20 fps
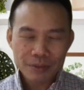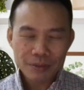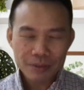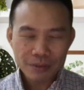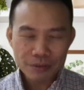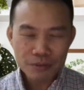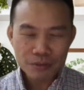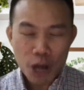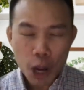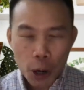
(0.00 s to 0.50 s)

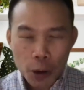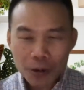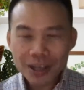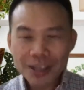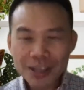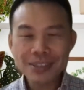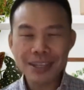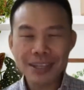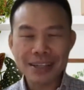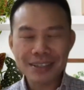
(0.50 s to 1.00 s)

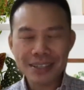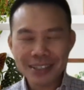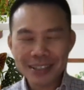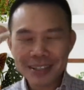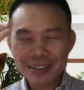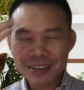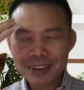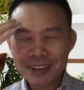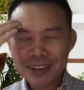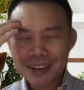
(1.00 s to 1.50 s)
notice and
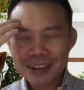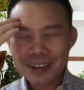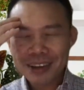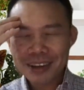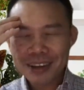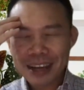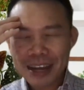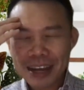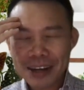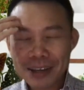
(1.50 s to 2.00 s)

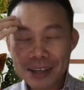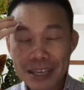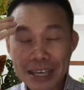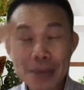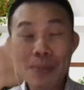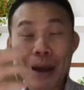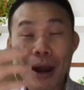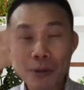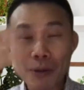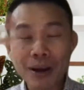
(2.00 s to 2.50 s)
kind of
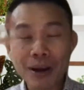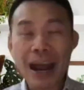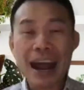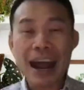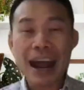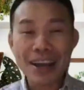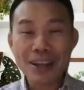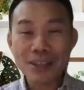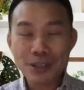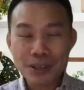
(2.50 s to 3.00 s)
keep our
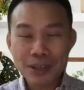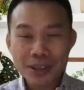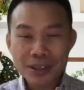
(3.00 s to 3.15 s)
eyes